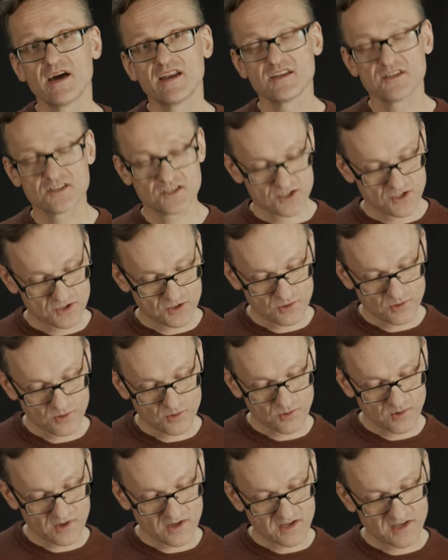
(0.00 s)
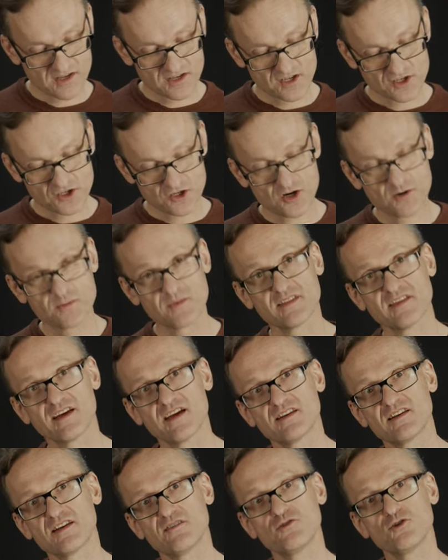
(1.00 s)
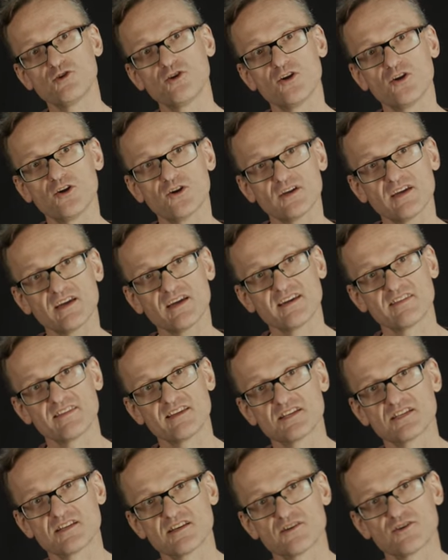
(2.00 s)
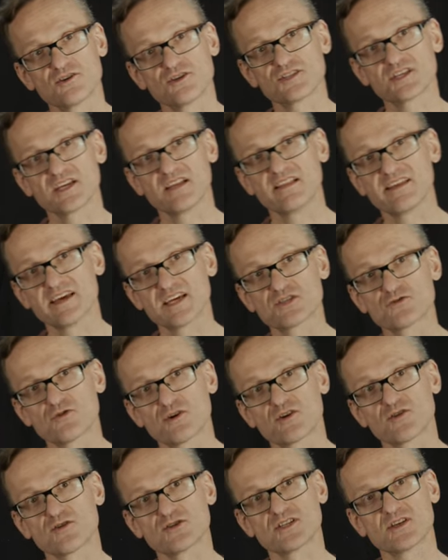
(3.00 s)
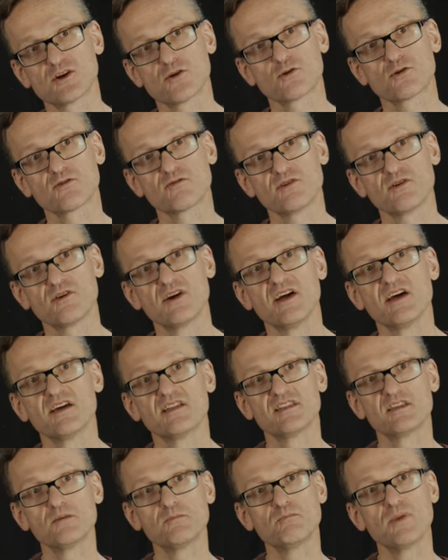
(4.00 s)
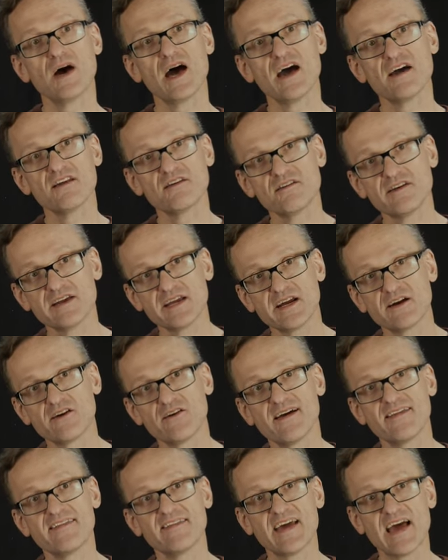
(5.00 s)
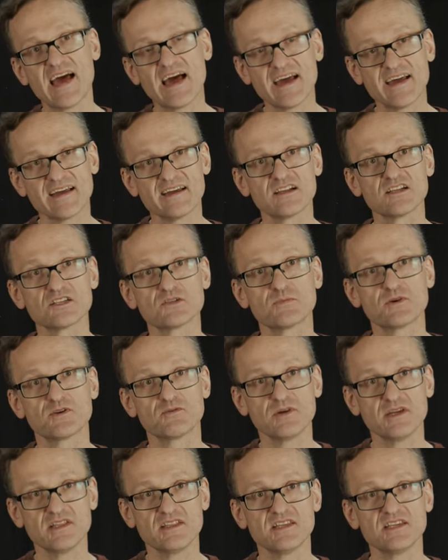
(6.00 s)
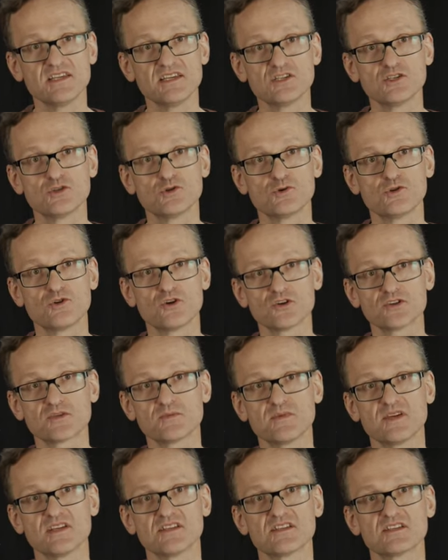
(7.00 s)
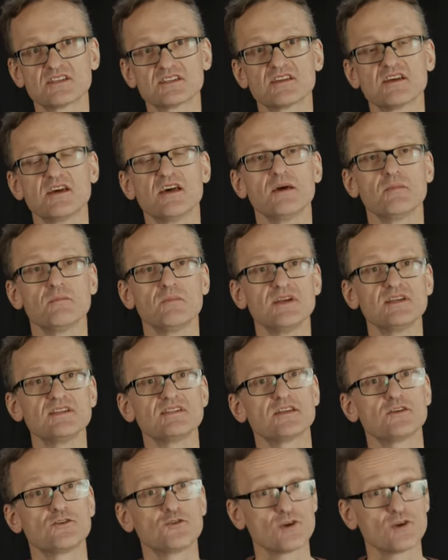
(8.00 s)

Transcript: managed to determine that if you're looking at this under a skilled X-ray crystallographer, the pattern here and the angles between these two dot pieces means